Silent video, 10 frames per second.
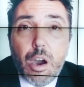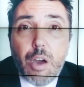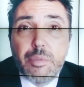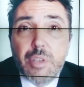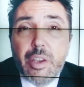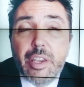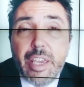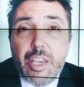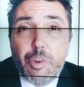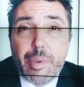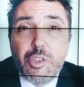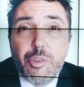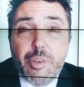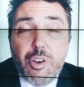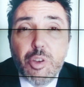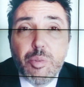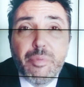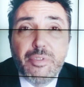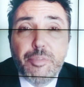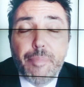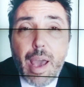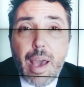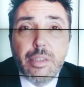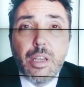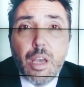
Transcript: So economic doom and gloom for Japan.